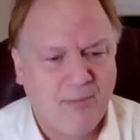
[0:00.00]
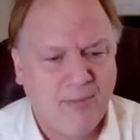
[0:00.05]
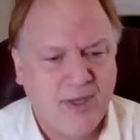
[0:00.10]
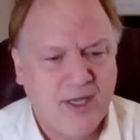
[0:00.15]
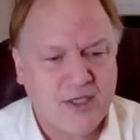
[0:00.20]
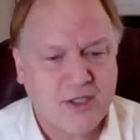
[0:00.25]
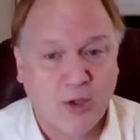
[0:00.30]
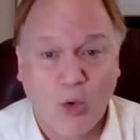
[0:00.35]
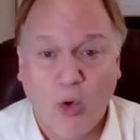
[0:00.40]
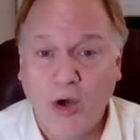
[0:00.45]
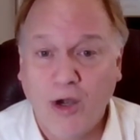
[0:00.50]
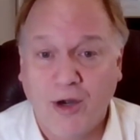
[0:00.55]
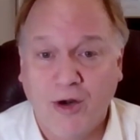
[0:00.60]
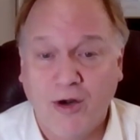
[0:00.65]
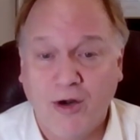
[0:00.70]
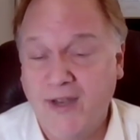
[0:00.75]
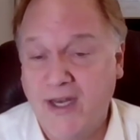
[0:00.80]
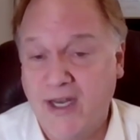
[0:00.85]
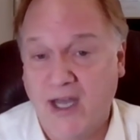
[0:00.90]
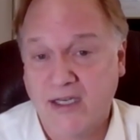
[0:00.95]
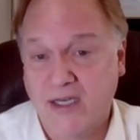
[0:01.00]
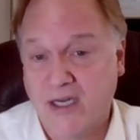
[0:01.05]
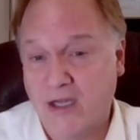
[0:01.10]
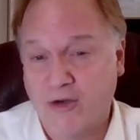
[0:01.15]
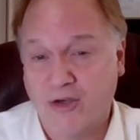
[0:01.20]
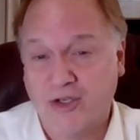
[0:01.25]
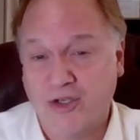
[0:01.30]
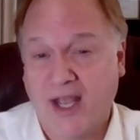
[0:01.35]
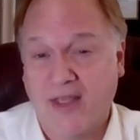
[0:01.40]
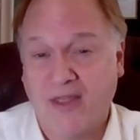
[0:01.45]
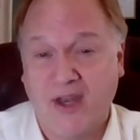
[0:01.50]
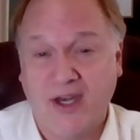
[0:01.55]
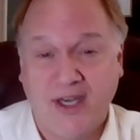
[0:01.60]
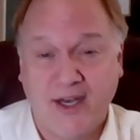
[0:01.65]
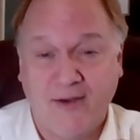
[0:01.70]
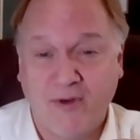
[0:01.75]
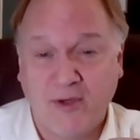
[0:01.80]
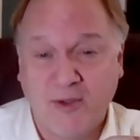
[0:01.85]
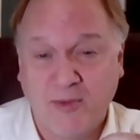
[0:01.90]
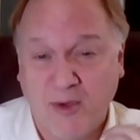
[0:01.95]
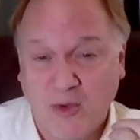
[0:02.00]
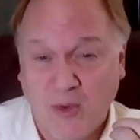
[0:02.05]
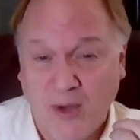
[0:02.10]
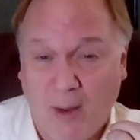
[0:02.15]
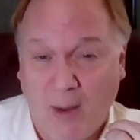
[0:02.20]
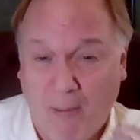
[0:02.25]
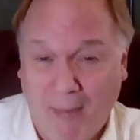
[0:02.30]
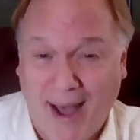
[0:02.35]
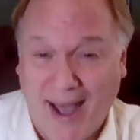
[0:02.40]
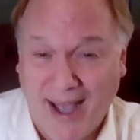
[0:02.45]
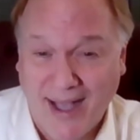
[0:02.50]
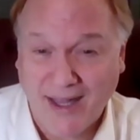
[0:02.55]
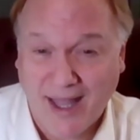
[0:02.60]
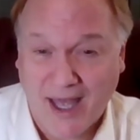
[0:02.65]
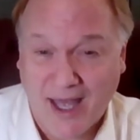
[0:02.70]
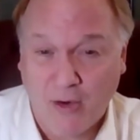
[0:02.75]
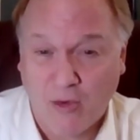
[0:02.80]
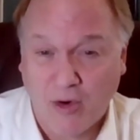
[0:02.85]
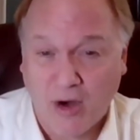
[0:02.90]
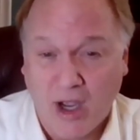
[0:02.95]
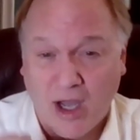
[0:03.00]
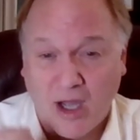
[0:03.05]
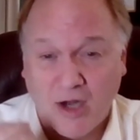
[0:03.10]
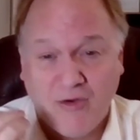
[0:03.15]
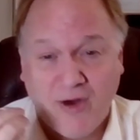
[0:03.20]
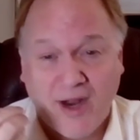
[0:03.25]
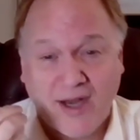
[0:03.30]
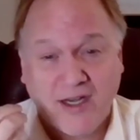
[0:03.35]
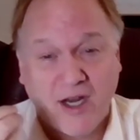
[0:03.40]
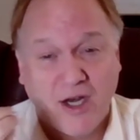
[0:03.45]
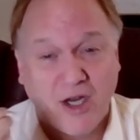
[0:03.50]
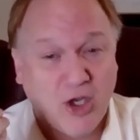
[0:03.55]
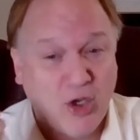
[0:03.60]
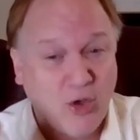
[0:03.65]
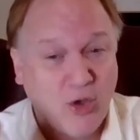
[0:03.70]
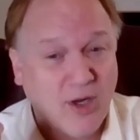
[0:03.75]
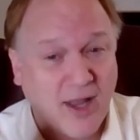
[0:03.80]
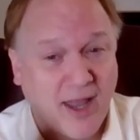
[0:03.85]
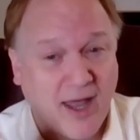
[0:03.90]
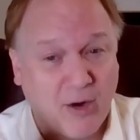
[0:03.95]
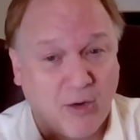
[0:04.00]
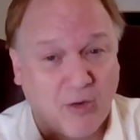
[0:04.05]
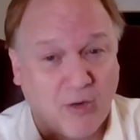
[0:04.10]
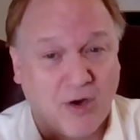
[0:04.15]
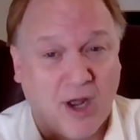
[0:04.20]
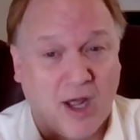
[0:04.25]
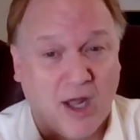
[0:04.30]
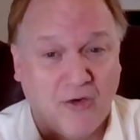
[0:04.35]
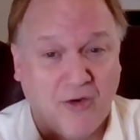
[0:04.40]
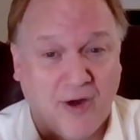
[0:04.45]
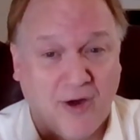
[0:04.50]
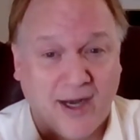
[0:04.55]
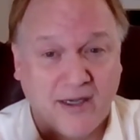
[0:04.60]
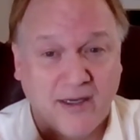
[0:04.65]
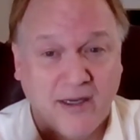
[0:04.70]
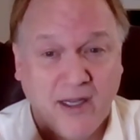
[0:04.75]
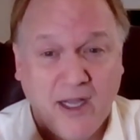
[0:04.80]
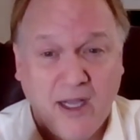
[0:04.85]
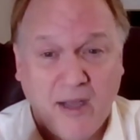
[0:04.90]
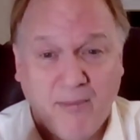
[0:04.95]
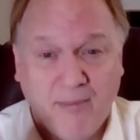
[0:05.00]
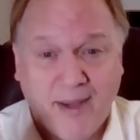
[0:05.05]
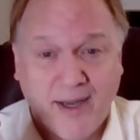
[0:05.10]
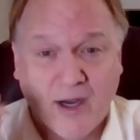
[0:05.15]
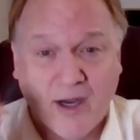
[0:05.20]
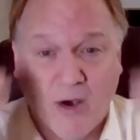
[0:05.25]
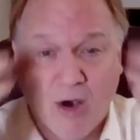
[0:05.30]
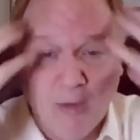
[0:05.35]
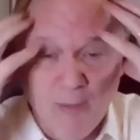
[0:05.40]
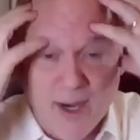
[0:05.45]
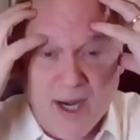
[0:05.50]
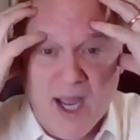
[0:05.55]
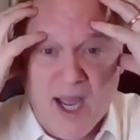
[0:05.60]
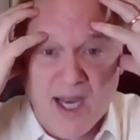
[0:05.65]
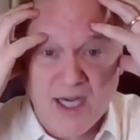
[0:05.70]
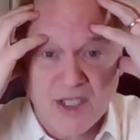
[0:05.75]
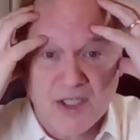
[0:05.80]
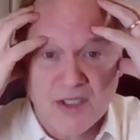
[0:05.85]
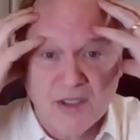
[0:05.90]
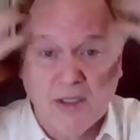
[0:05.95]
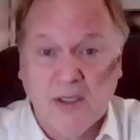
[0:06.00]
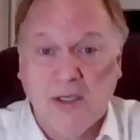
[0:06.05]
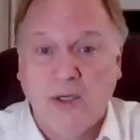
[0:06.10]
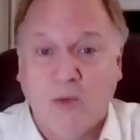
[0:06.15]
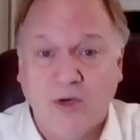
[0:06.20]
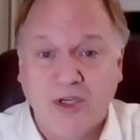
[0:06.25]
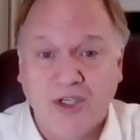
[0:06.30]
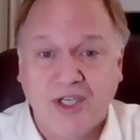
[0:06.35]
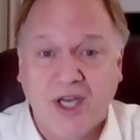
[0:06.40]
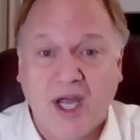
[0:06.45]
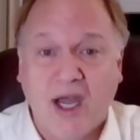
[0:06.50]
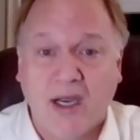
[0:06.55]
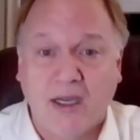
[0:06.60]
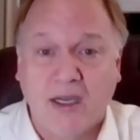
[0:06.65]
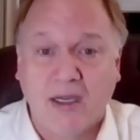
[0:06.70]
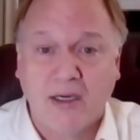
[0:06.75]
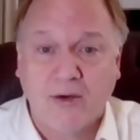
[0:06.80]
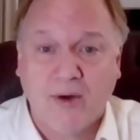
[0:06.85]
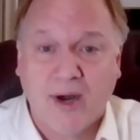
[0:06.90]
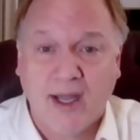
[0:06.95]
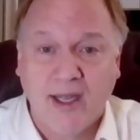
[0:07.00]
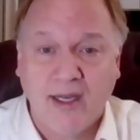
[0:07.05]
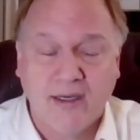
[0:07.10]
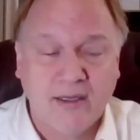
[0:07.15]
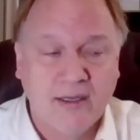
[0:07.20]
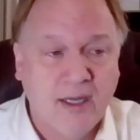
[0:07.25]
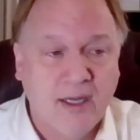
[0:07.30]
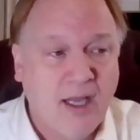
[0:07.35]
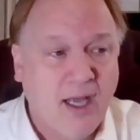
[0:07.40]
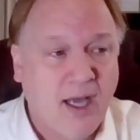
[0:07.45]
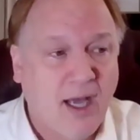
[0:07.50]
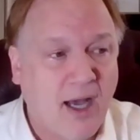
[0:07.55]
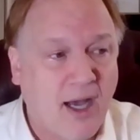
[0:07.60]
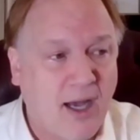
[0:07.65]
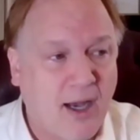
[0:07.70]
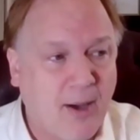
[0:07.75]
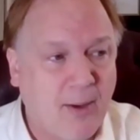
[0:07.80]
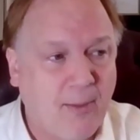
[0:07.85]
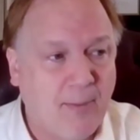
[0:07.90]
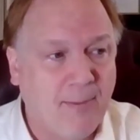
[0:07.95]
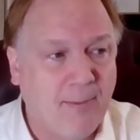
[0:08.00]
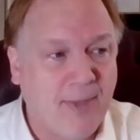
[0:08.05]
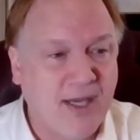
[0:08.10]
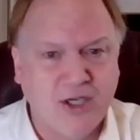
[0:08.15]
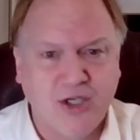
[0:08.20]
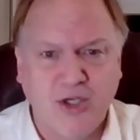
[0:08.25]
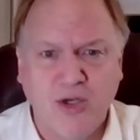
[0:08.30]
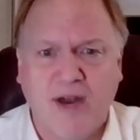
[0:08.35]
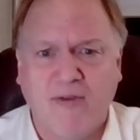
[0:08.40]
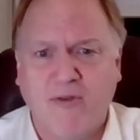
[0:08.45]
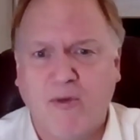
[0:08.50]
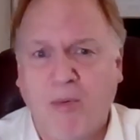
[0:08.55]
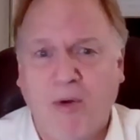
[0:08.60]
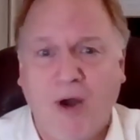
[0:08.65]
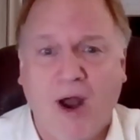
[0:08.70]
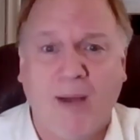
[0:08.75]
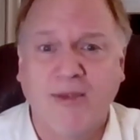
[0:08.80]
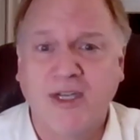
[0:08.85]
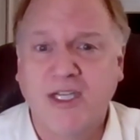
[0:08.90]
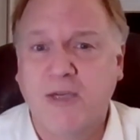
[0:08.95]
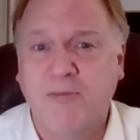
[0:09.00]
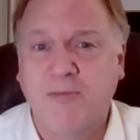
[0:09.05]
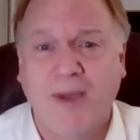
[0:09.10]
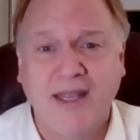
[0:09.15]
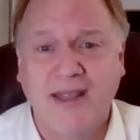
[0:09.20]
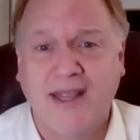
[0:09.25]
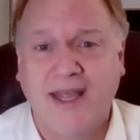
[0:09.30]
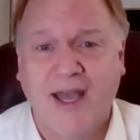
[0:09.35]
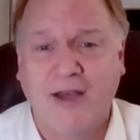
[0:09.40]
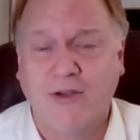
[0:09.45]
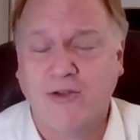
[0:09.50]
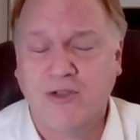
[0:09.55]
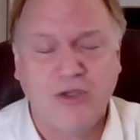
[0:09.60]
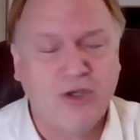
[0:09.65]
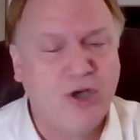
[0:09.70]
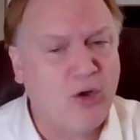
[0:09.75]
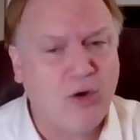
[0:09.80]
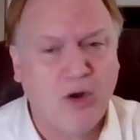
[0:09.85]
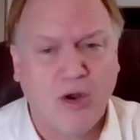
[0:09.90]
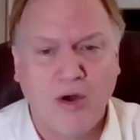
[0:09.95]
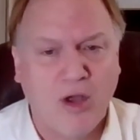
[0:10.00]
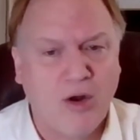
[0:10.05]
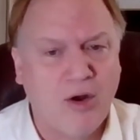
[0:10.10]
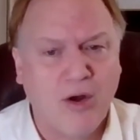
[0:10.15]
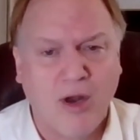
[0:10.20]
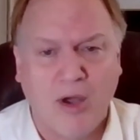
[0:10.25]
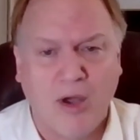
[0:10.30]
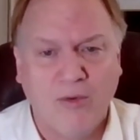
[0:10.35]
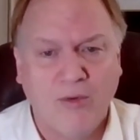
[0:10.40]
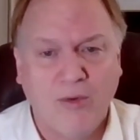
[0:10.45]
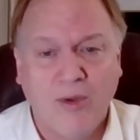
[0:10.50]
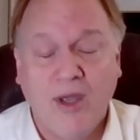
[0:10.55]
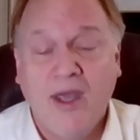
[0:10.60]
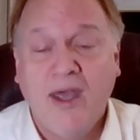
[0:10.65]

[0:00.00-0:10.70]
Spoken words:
His lawyer, if he doesn't understand the difference between a bilateral contract and a unilateral contract, may go, oh my gosh, we're stuck, right? Because you never promised to paint the house. No.